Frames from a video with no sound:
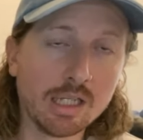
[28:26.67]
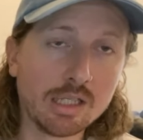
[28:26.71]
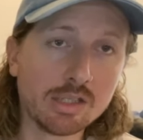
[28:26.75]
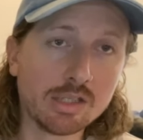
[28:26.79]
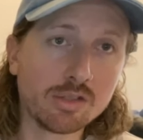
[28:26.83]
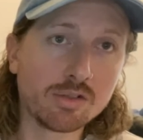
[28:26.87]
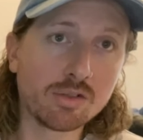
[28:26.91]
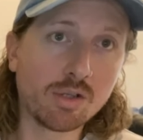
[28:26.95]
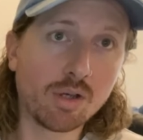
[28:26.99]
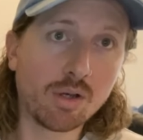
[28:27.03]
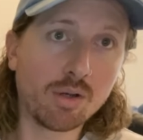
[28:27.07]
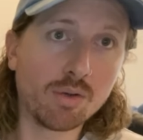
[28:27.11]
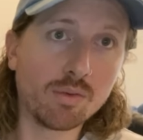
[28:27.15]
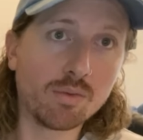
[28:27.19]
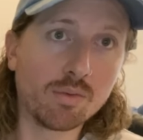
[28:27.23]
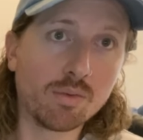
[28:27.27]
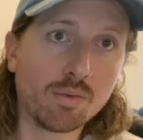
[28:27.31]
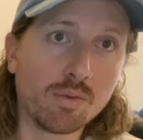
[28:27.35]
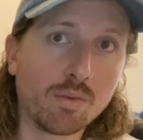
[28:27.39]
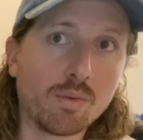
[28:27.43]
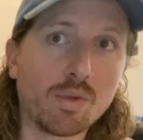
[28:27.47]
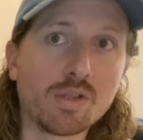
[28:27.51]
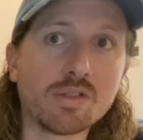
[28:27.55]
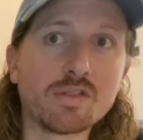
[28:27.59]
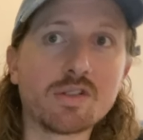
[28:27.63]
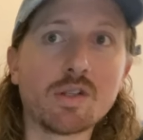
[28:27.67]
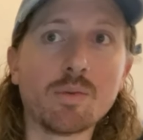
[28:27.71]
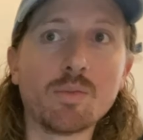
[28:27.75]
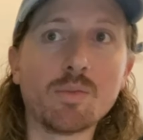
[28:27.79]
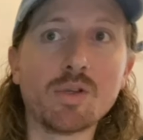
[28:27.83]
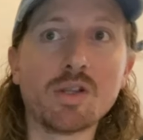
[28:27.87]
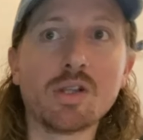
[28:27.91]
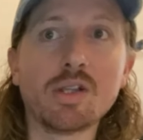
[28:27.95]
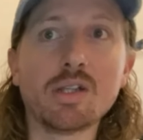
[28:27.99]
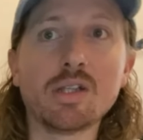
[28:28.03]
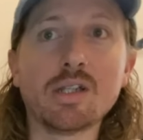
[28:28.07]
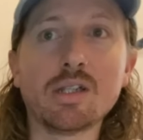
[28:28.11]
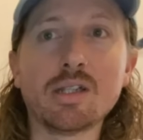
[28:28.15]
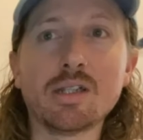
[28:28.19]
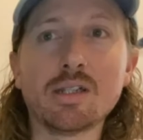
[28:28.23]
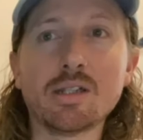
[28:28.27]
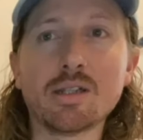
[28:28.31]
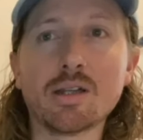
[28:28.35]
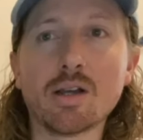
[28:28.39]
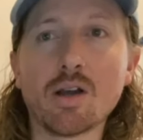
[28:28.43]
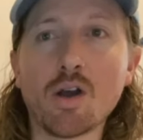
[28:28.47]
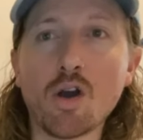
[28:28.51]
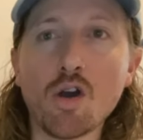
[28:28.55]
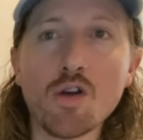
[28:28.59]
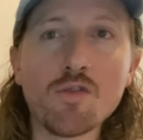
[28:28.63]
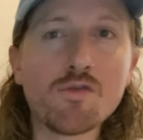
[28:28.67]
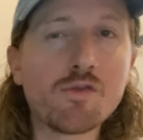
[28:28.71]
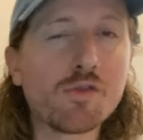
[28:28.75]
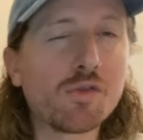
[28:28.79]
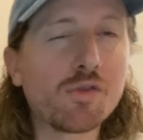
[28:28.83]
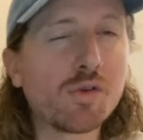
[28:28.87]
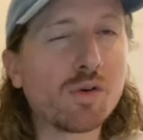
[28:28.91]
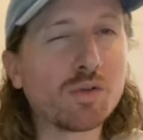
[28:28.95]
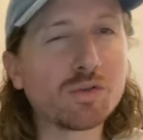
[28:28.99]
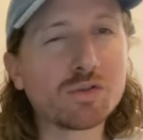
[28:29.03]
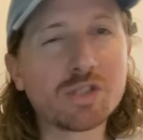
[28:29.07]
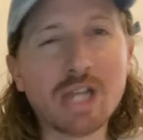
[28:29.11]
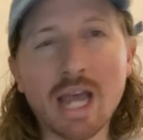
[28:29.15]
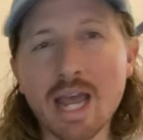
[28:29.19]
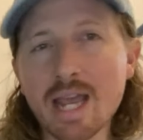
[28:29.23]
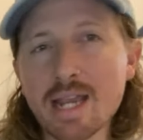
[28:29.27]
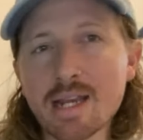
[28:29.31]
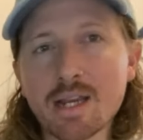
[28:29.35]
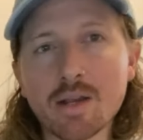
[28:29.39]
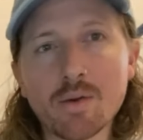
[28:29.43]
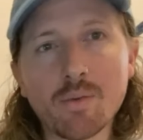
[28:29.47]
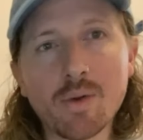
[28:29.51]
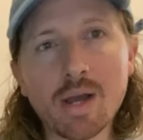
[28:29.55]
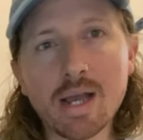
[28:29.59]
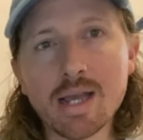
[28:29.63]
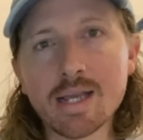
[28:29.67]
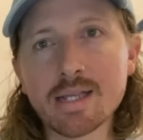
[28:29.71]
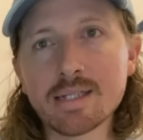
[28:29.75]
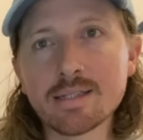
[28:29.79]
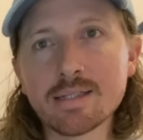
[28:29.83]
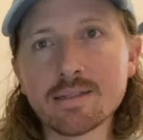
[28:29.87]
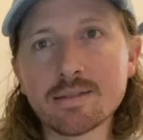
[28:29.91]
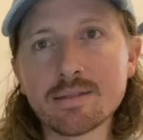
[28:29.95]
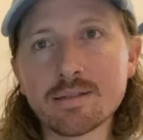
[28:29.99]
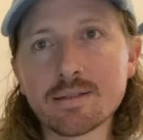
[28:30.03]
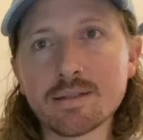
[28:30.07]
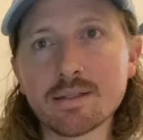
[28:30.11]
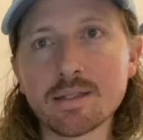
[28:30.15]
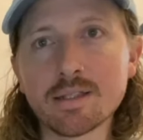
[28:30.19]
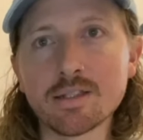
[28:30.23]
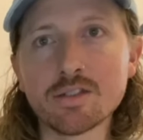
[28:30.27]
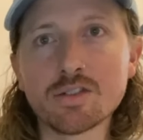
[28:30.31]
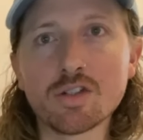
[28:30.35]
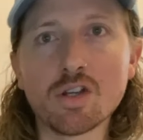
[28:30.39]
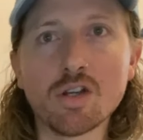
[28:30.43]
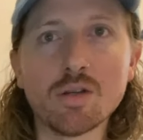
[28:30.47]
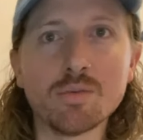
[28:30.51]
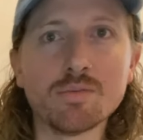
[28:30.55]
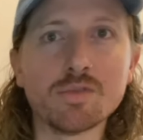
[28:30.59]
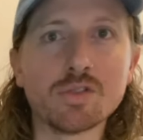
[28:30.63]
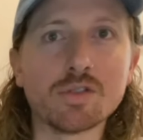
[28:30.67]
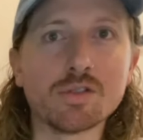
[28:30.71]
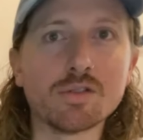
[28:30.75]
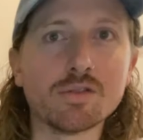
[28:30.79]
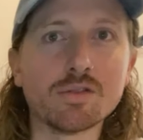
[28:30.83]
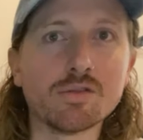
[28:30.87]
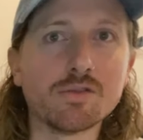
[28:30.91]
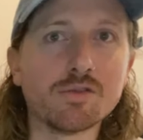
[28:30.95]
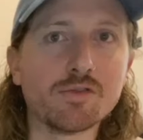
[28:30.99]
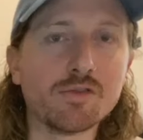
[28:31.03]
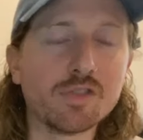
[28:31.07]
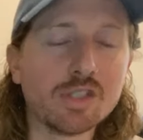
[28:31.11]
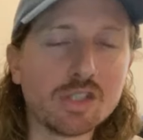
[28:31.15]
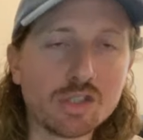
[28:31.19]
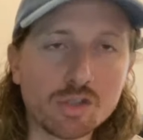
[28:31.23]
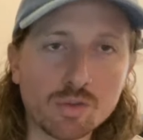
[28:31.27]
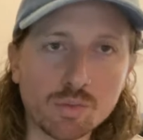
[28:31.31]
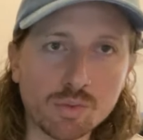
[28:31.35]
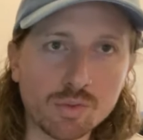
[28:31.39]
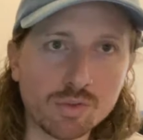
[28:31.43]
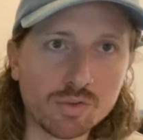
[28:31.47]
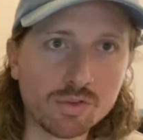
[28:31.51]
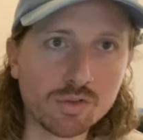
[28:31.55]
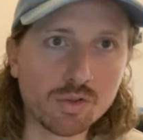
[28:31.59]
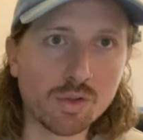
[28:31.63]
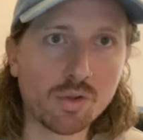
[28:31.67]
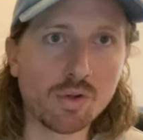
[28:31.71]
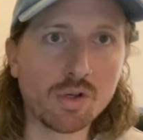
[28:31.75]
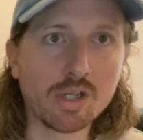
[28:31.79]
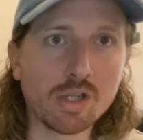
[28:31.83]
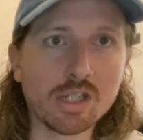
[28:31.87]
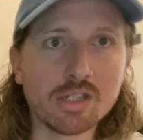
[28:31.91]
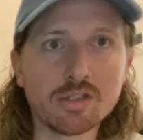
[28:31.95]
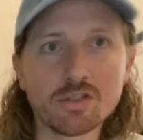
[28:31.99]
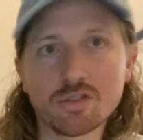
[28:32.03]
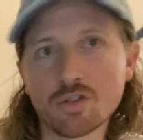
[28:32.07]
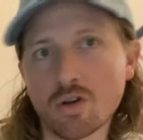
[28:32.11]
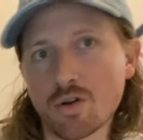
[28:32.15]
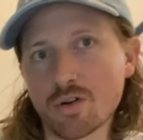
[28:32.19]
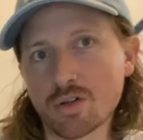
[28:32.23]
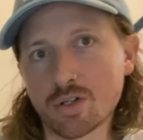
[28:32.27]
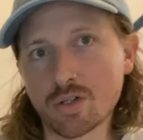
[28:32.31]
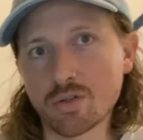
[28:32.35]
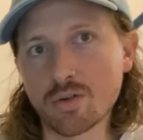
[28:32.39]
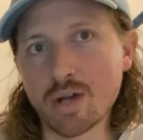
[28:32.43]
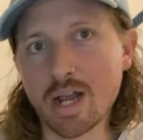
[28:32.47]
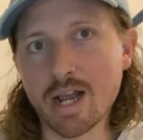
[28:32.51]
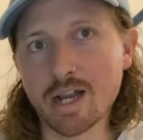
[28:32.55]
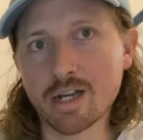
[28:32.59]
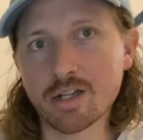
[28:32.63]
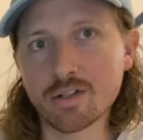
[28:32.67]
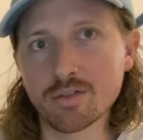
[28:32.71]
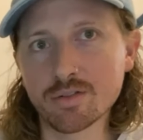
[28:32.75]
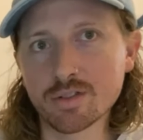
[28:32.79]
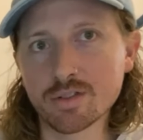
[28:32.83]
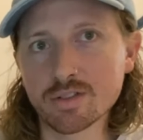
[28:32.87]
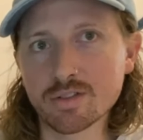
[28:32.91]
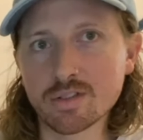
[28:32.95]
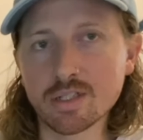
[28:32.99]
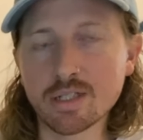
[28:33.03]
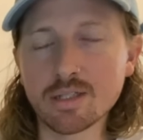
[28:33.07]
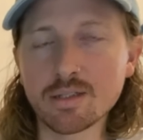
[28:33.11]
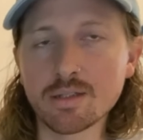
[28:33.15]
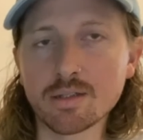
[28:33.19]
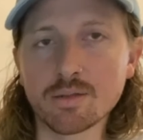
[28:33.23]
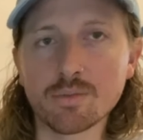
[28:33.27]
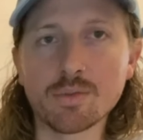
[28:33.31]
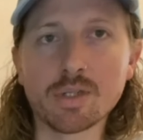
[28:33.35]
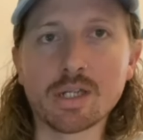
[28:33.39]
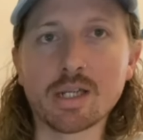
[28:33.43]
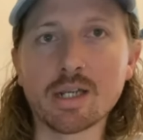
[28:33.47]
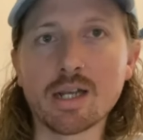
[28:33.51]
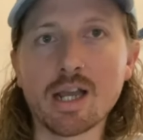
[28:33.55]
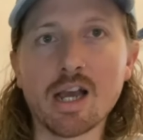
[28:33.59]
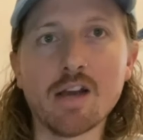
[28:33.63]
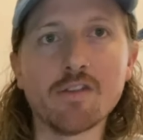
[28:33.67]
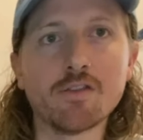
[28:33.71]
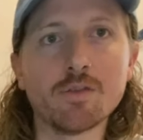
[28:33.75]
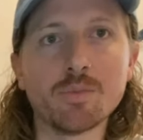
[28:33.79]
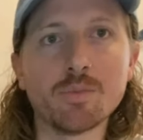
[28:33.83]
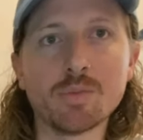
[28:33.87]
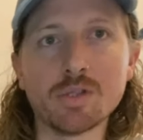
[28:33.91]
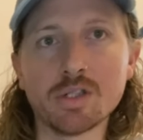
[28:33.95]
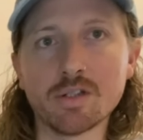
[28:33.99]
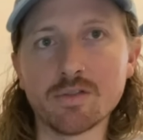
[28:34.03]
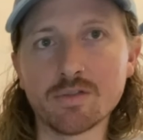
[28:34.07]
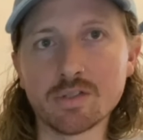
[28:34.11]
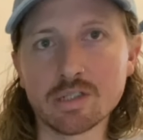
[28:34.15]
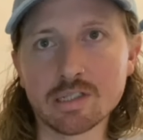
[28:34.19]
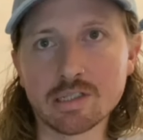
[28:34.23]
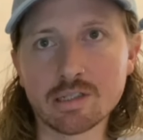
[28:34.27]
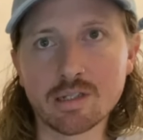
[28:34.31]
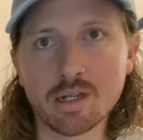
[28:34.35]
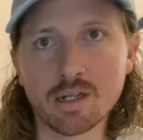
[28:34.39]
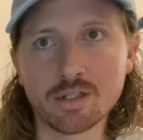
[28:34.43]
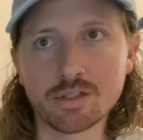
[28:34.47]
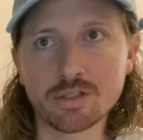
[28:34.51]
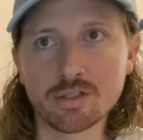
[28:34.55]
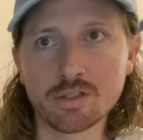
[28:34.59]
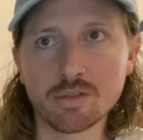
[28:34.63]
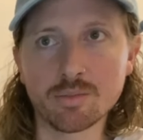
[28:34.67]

So what are some of the overall takeaways in terms of visuals or historical accuracy that we can have a bit of a discussion